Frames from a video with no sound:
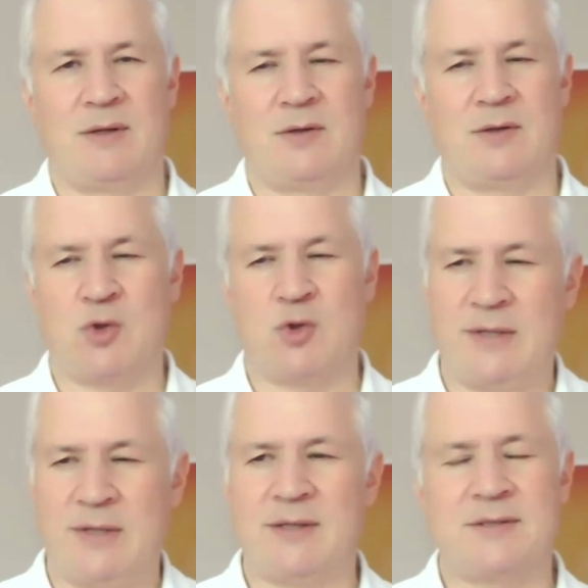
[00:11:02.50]
So let
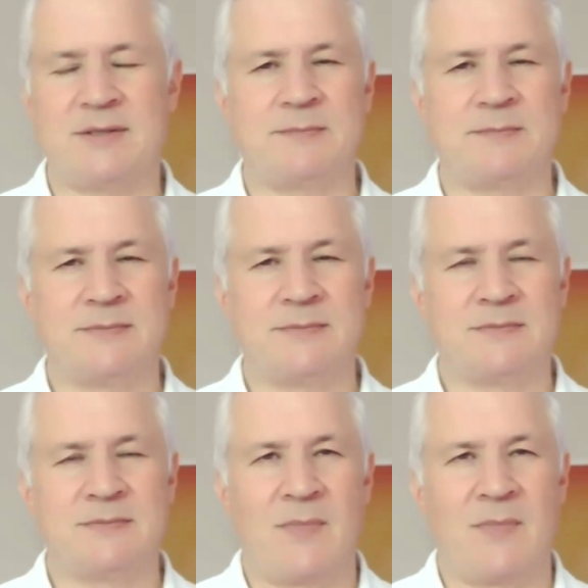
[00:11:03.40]
us
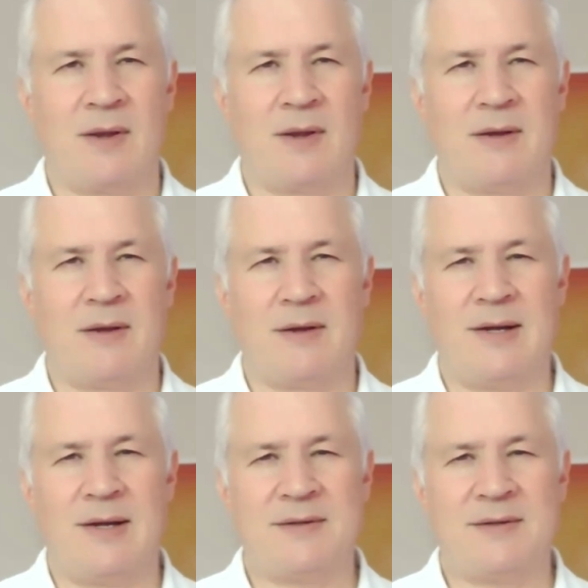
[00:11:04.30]

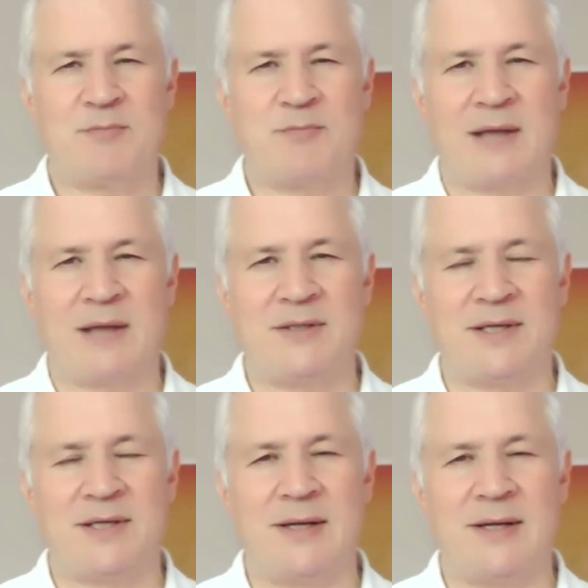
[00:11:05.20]
let us practice
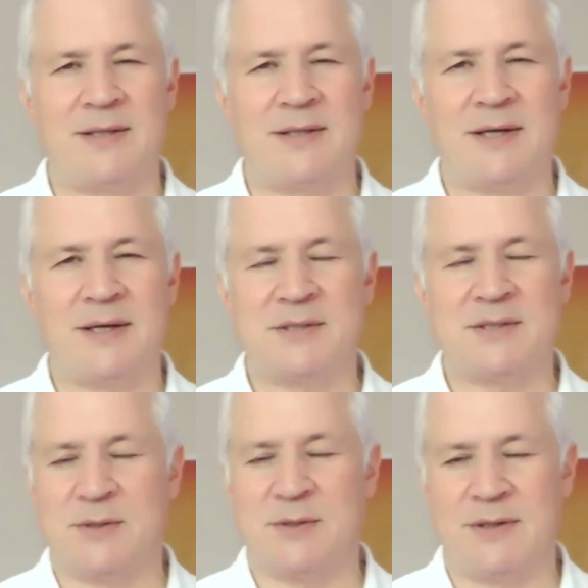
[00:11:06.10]
and let us
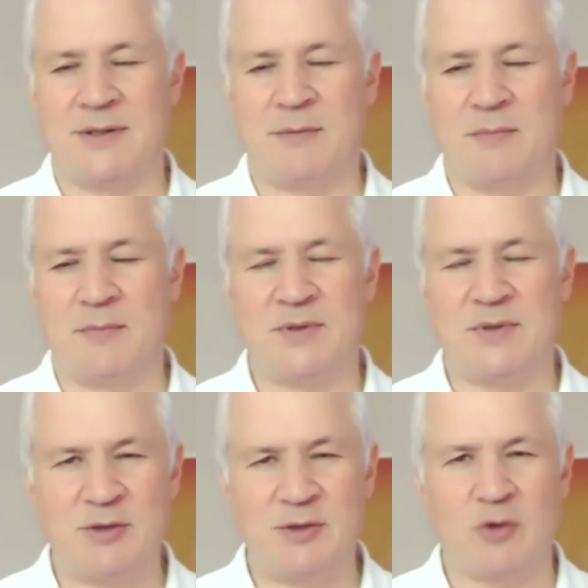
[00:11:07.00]
um,
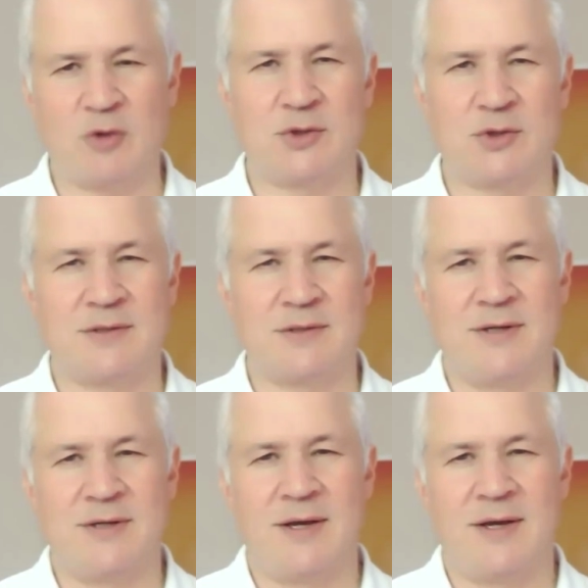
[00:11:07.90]
detox
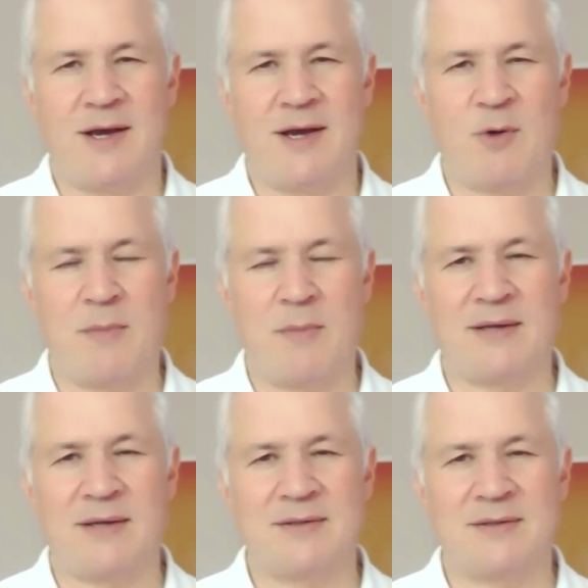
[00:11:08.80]
our
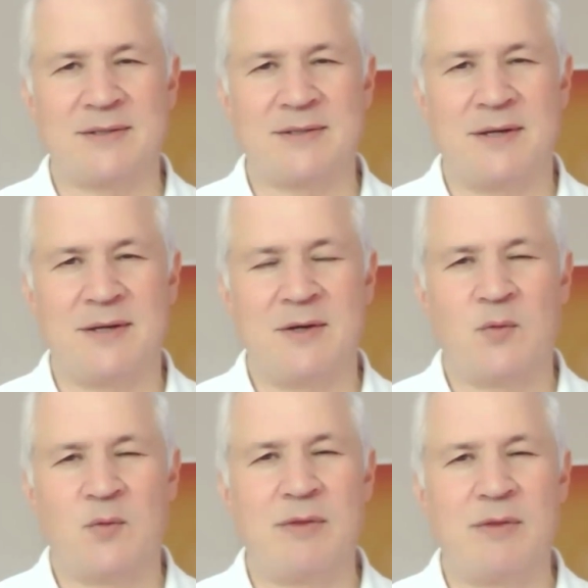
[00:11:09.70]
mind
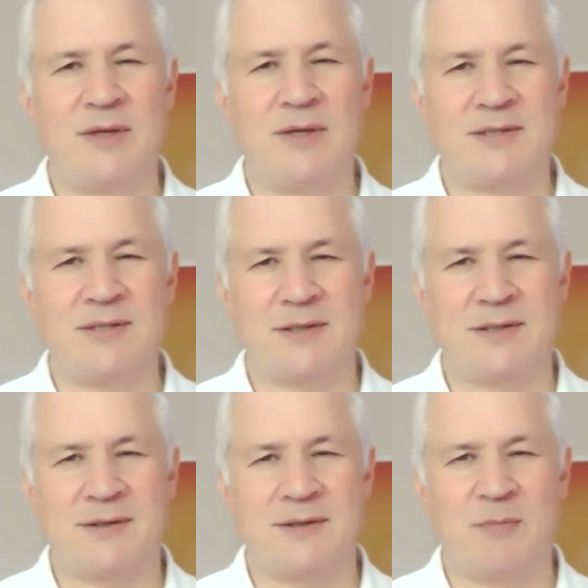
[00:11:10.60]
with this
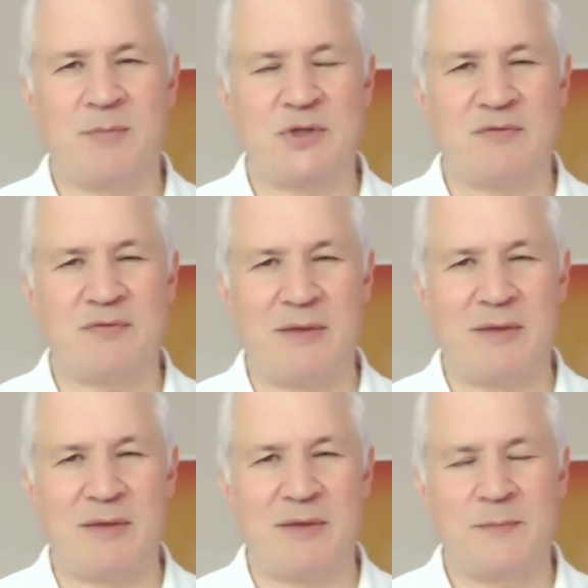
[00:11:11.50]
uh, positive method.